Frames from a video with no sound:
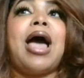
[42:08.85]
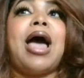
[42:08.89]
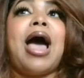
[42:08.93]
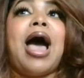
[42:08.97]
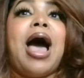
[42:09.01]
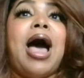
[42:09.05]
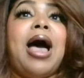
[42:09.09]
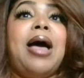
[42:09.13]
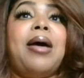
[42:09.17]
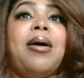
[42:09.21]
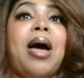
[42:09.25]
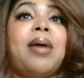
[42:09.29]

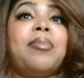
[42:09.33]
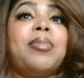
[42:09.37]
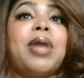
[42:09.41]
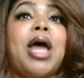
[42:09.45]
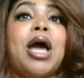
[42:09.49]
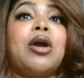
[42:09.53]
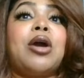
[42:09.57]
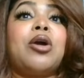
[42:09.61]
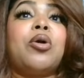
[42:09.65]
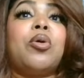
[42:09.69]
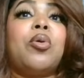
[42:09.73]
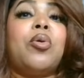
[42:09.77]
I'm
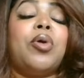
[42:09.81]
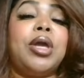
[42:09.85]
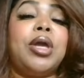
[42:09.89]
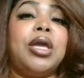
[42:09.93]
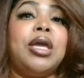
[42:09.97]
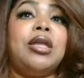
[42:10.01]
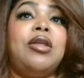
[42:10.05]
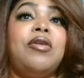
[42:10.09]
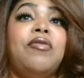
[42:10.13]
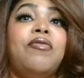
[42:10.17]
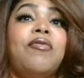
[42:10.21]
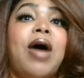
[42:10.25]
not growing
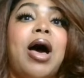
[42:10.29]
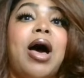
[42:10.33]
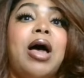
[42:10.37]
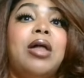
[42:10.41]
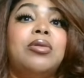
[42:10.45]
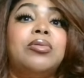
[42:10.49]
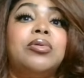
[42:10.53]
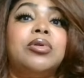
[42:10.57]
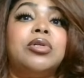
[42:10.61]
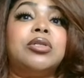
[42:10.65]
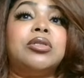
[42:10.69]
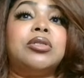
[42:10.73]
any
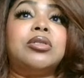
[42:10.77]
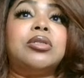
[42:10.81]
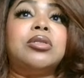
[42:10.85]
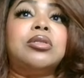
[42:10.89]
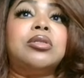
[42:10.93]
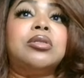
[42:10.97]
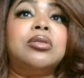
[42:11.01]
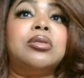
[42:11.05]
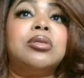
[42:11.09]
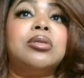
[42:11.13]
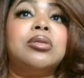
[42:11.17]
followers.